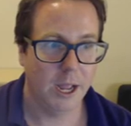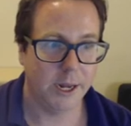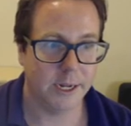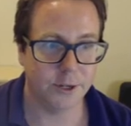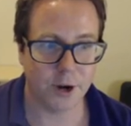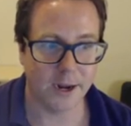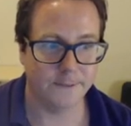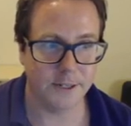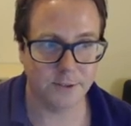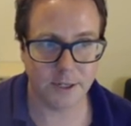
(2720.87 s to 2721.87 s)
and I can try to
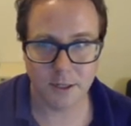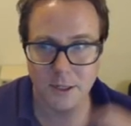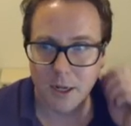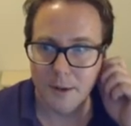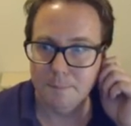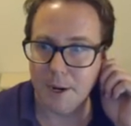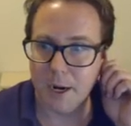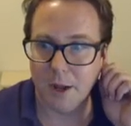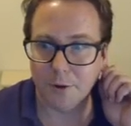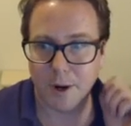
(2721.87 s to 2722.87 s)
fix it. But
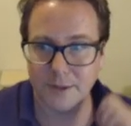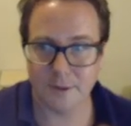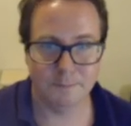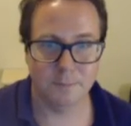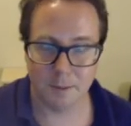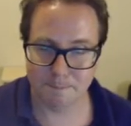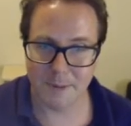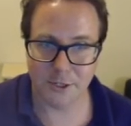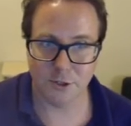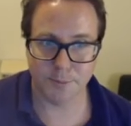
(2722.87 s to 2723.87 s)
otherwise, it
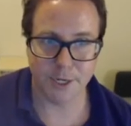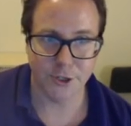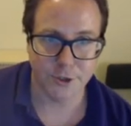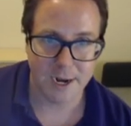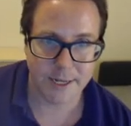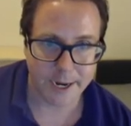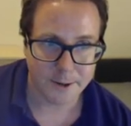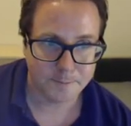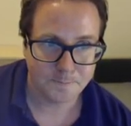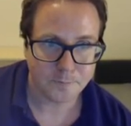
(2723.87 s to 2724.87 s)
might just be on your end there.
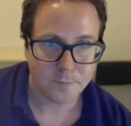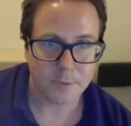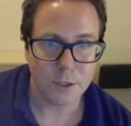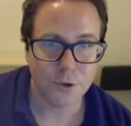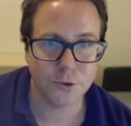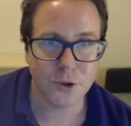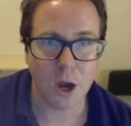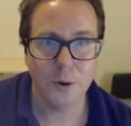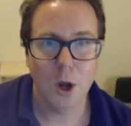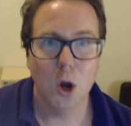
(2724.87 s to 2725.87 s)

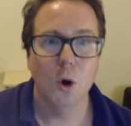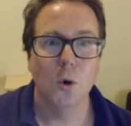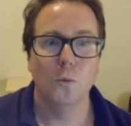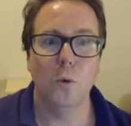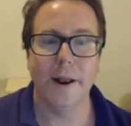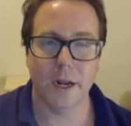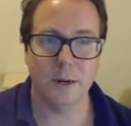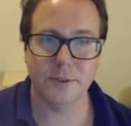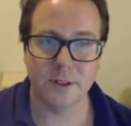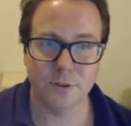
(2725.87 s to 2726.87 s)
So when it
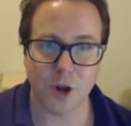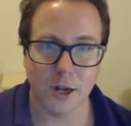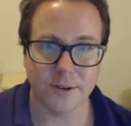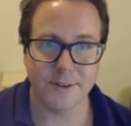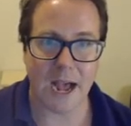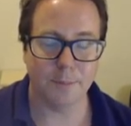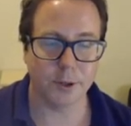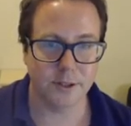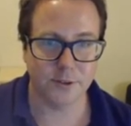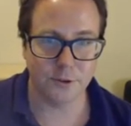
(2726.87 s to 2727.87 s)
comes to this cost of
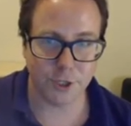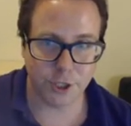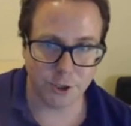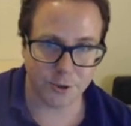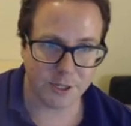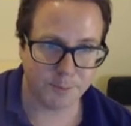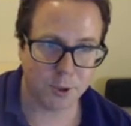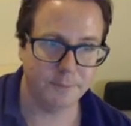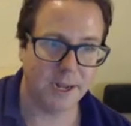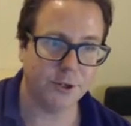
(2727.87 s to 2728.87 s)
capital, this is a hugely
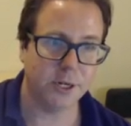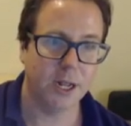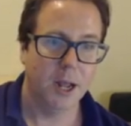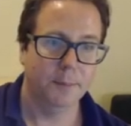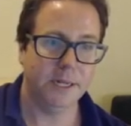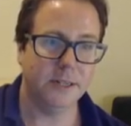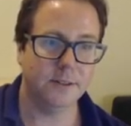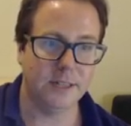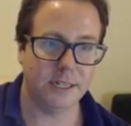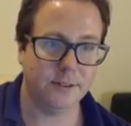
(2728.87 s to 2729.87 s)
important metric
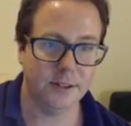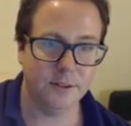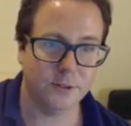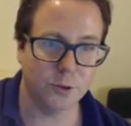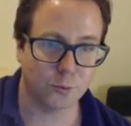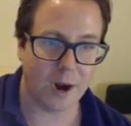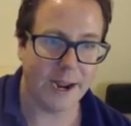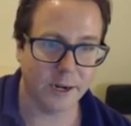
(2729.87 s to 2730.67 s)
because this is the rate